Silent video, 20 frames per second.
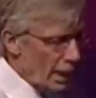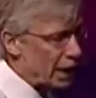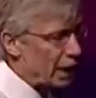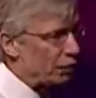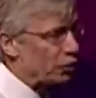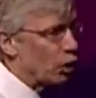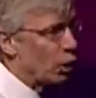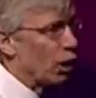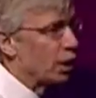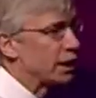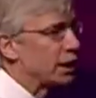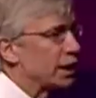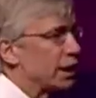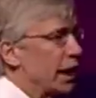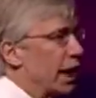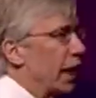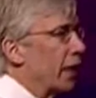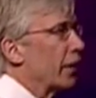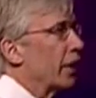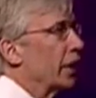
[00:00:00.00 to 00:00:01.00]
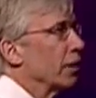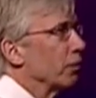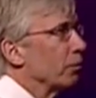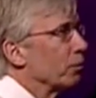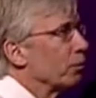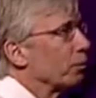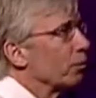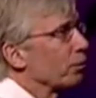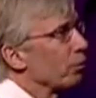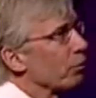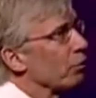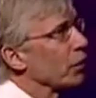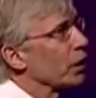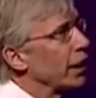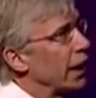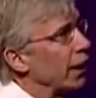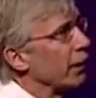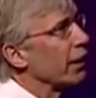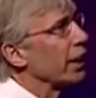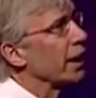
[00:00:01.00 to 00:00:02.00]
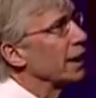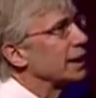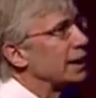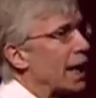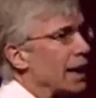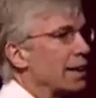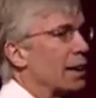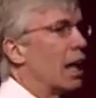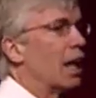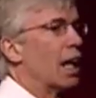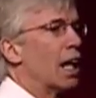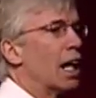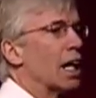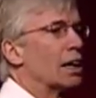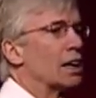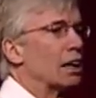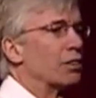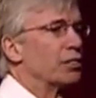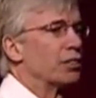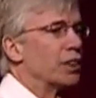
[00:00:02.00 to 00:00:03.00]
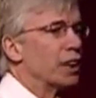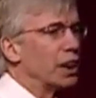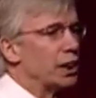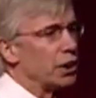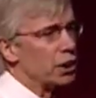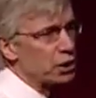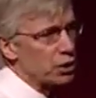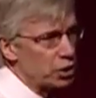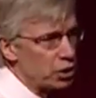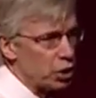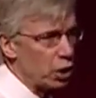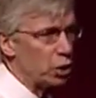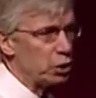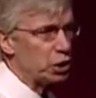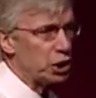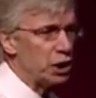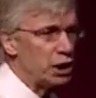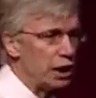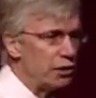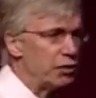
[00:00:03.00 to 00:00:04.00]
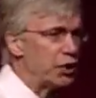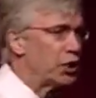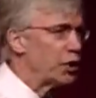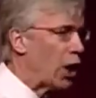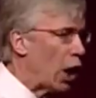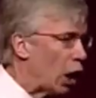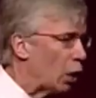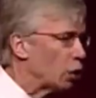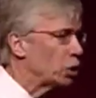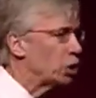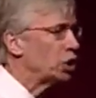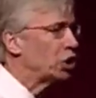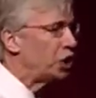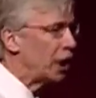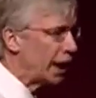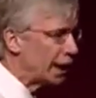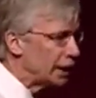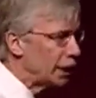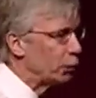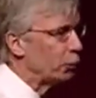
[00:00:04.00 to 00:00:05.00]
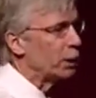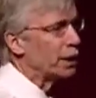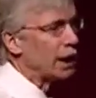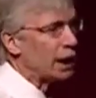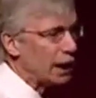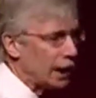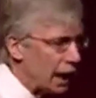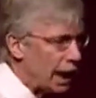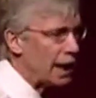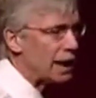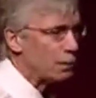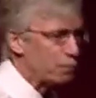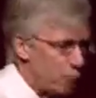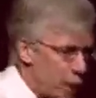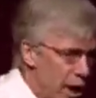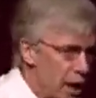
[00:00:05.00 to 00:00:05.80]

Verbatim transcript: And of course, caring. Caring is at the heart of really good coaching. If you don't genuinely like